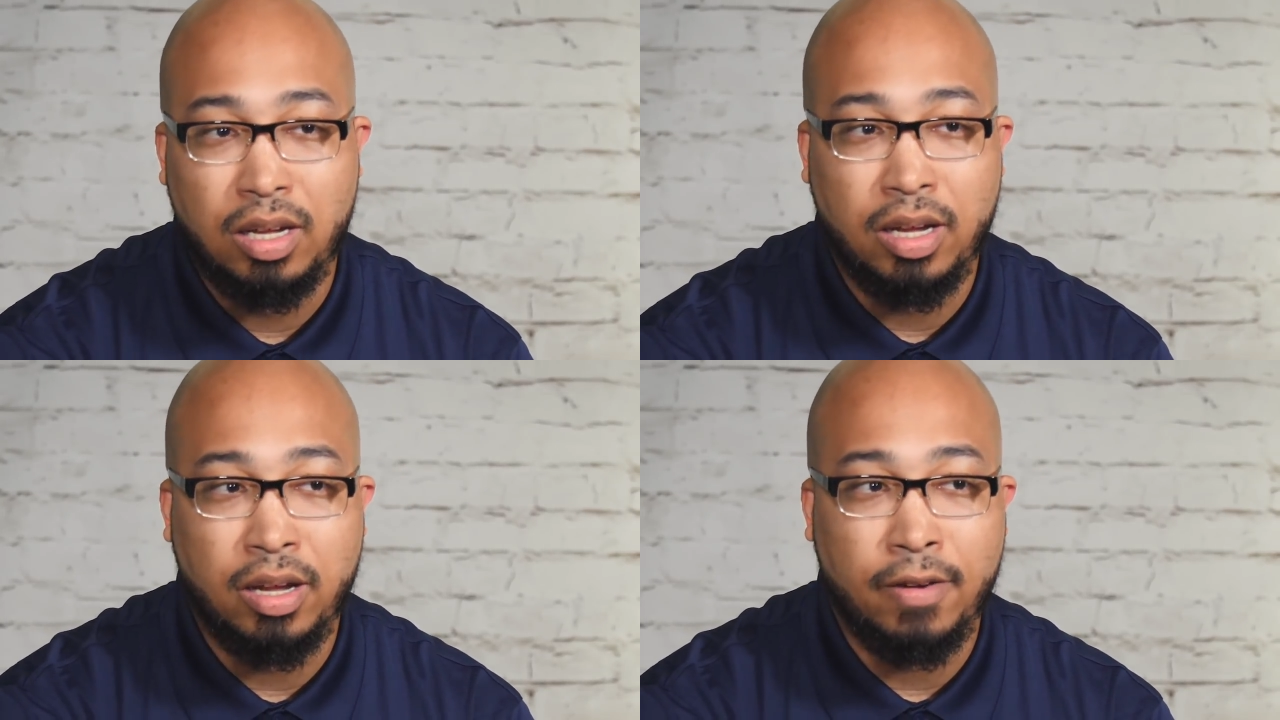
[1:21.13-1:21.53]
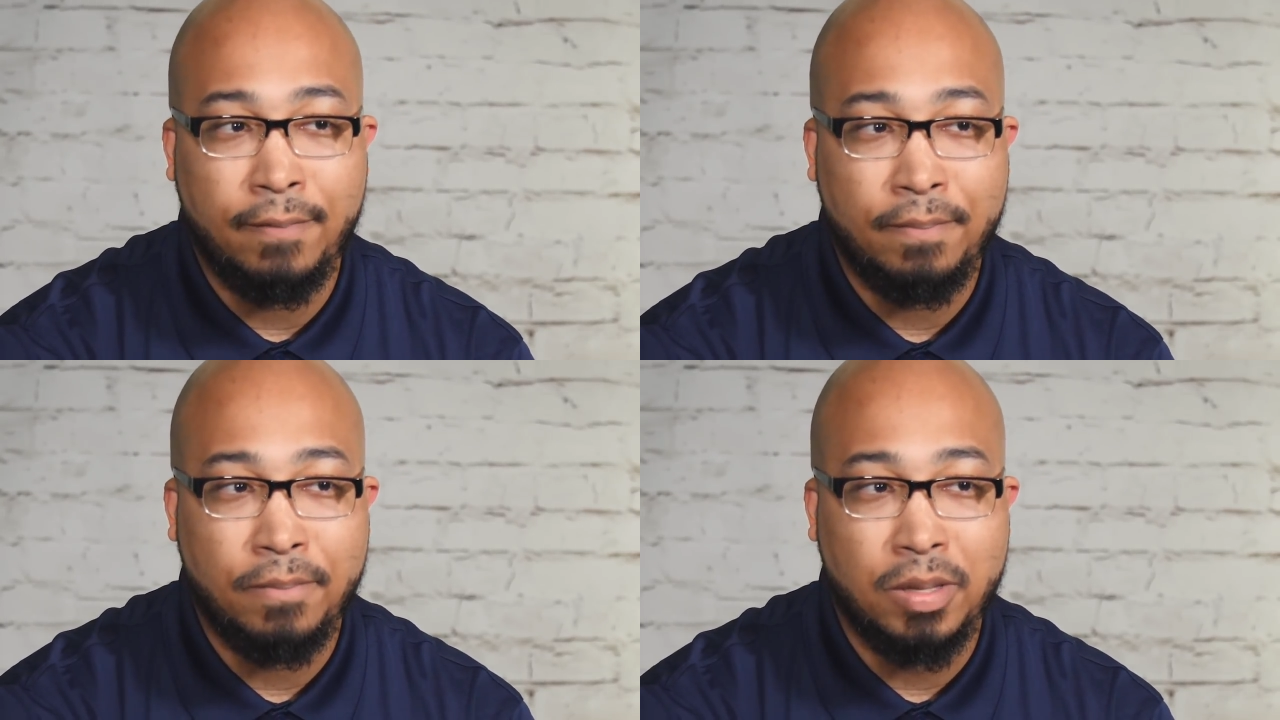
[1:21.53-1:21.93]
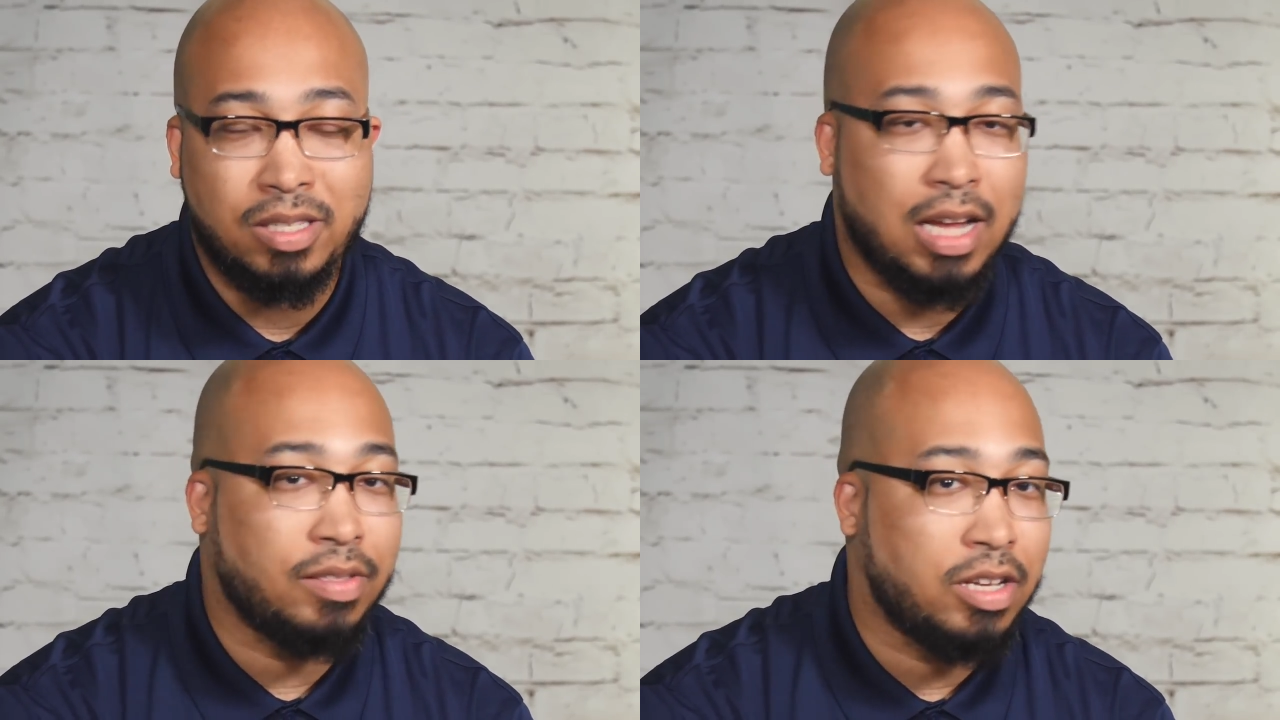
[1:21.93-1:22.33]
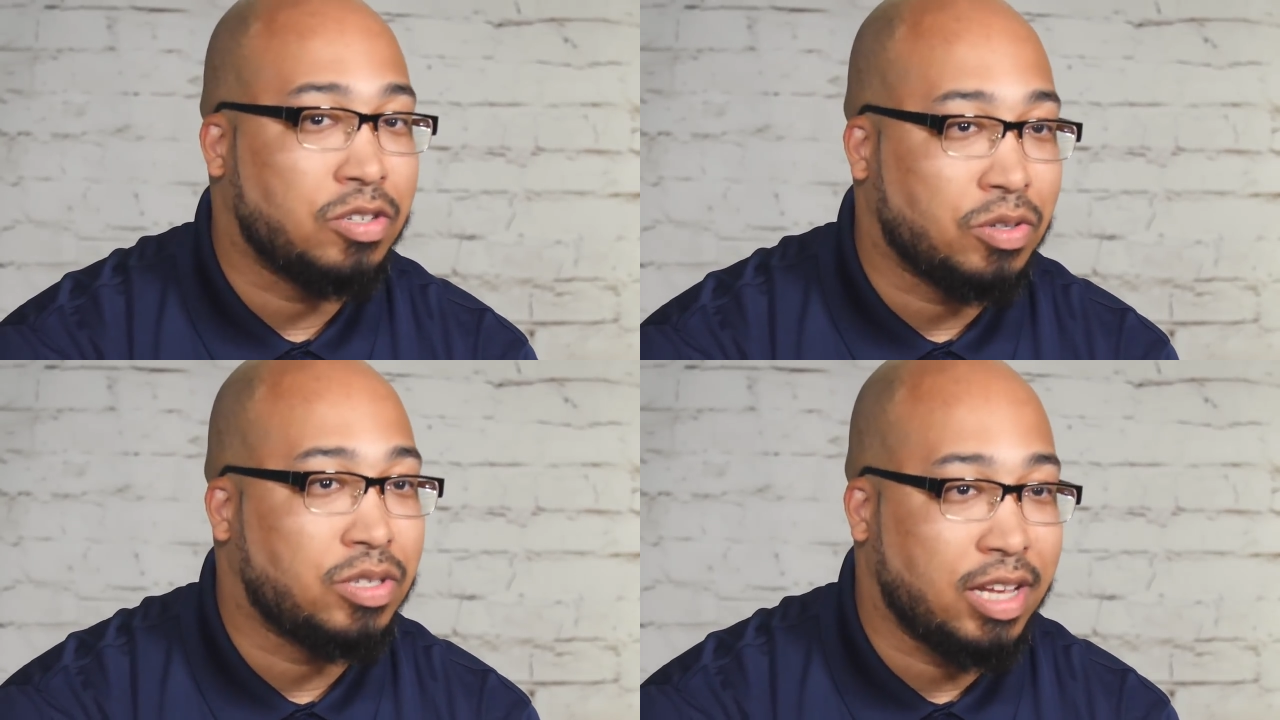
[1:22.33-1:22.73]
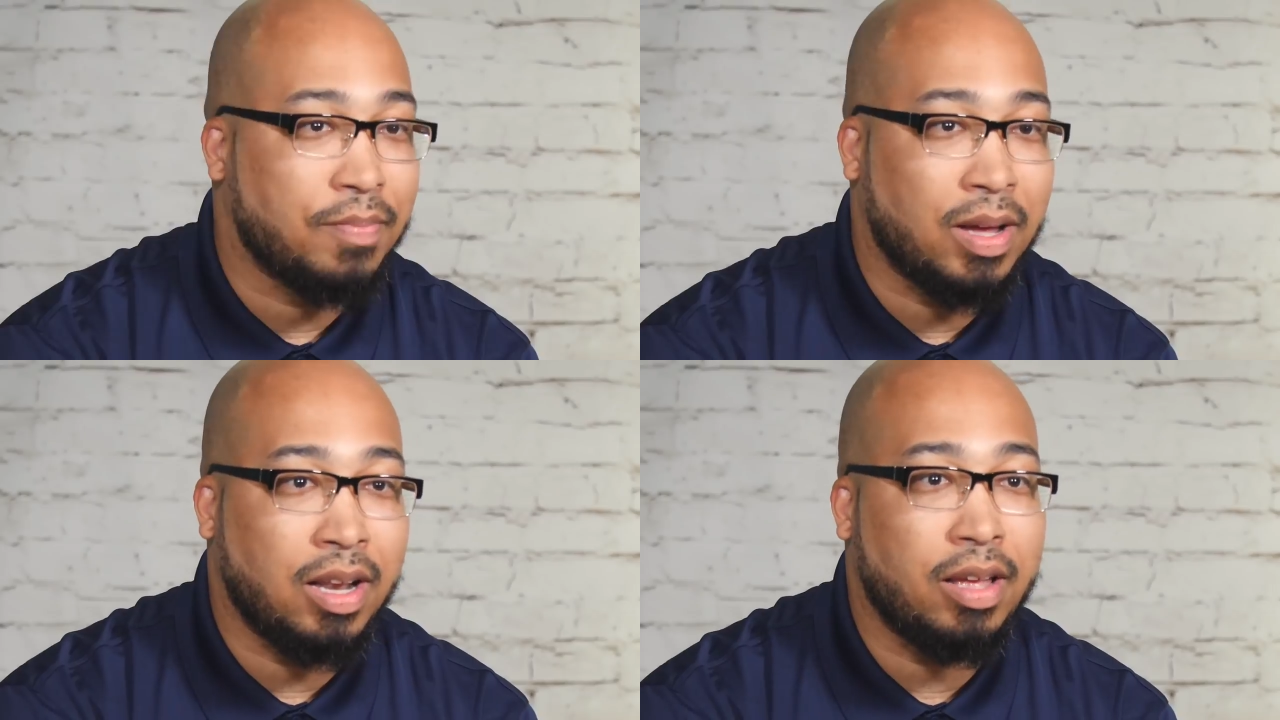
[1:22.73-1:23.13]
Um, Southeastern
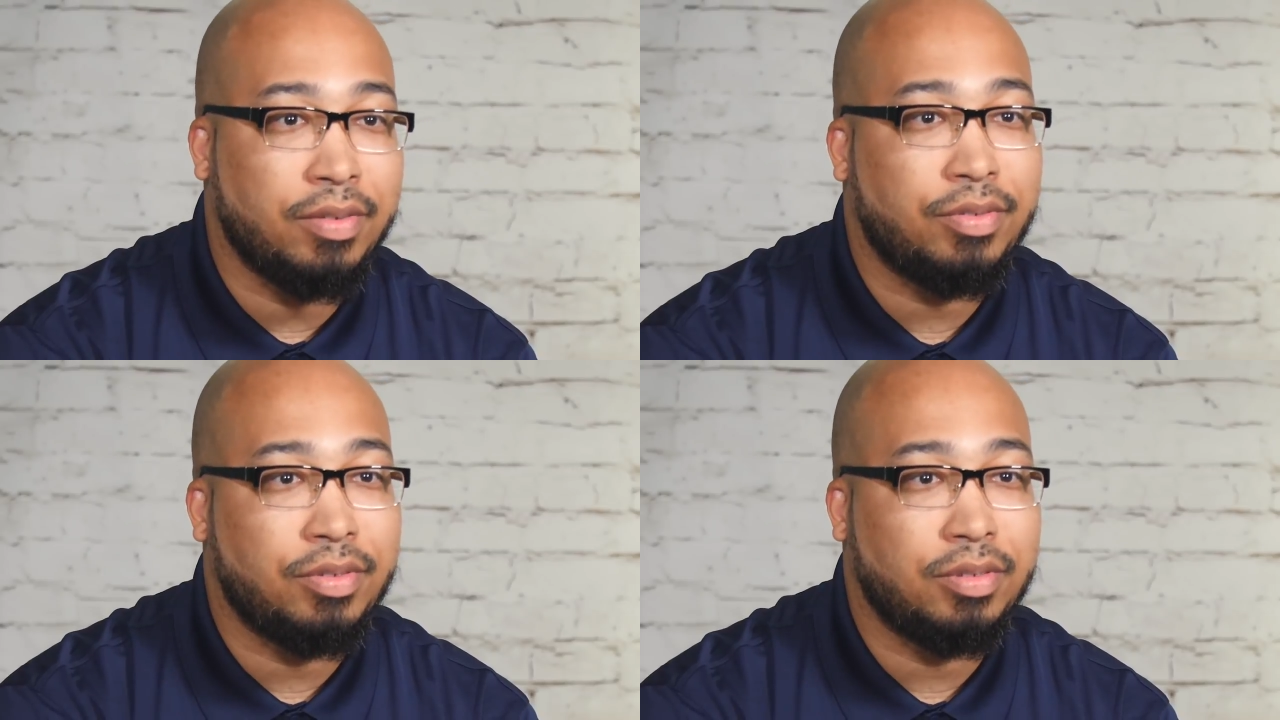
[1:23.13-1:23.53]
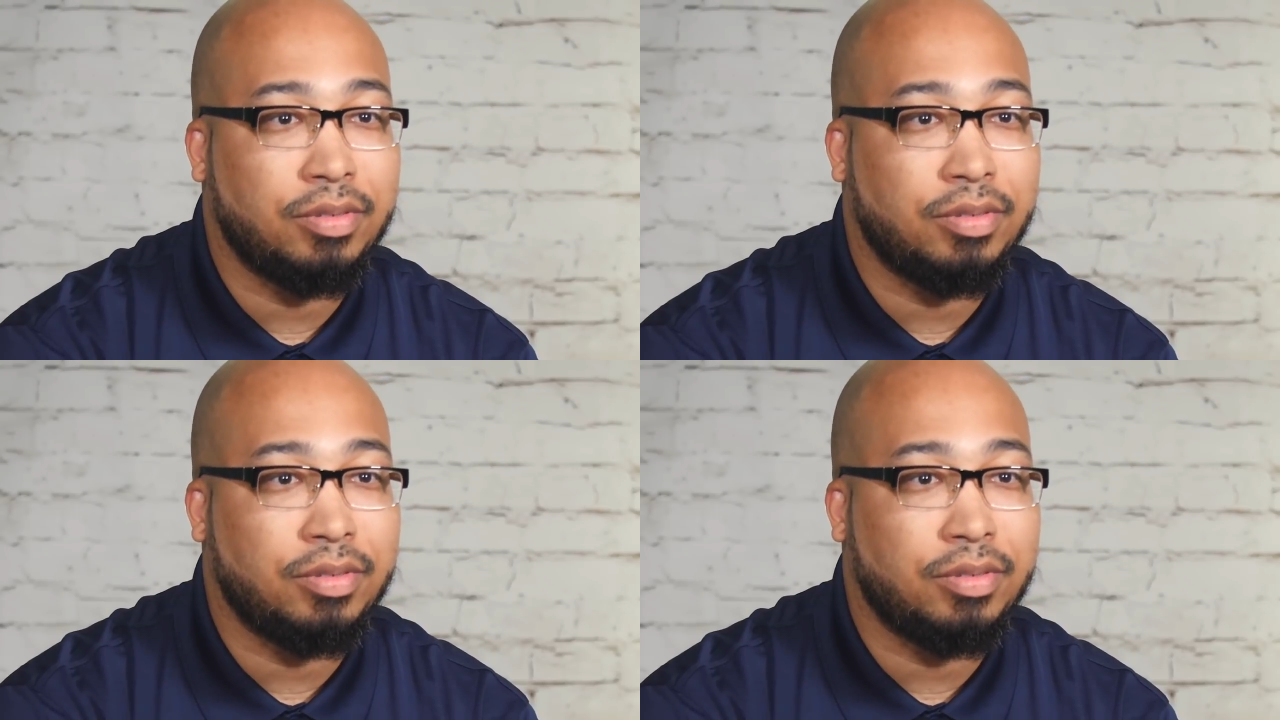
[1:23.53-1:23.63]
saved my life.